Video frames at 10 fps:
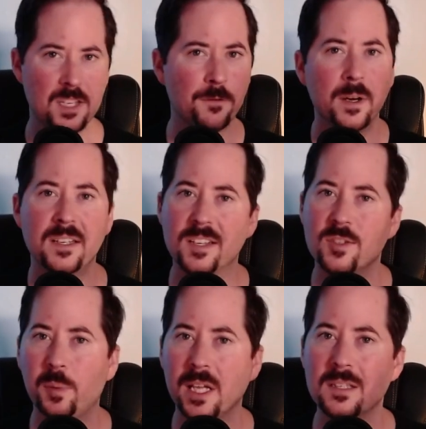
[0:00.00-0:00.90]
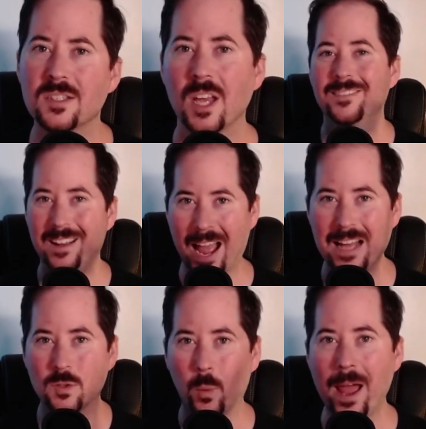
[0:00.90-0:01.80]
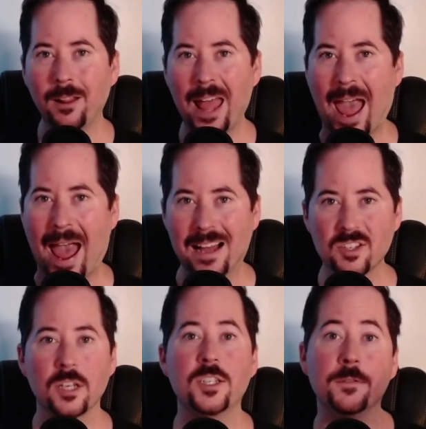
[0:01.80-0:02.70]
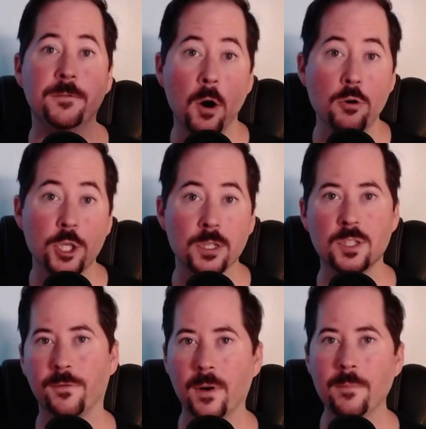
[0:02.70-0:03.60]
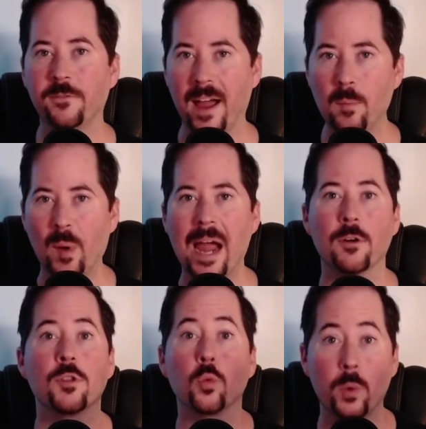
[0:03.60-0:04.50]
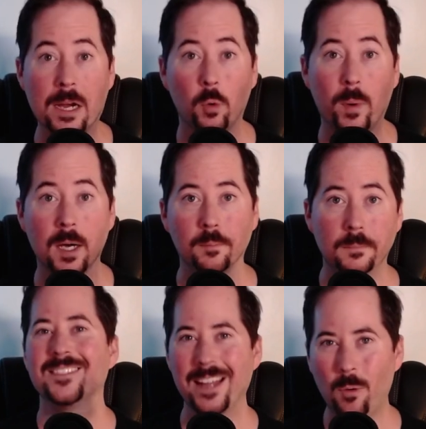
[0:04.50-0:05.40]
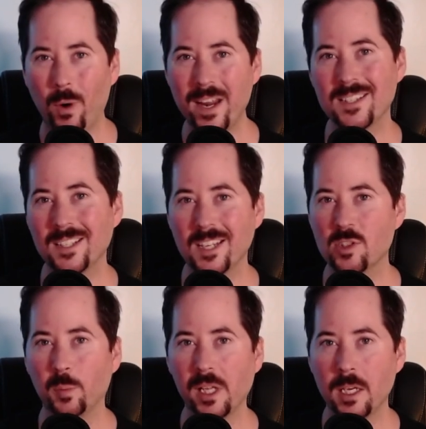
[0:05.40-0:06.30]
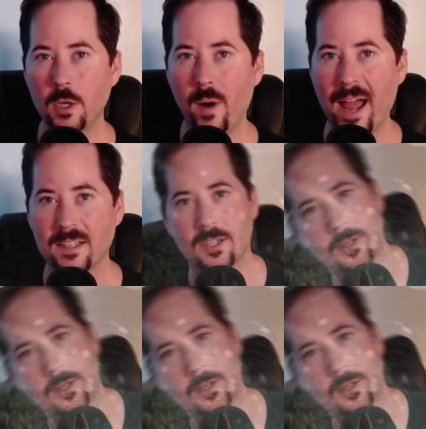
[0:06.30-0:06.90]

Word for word: different disciplines as well as devotions from Vampire the Requiem. Now, what is a discipline, you ask?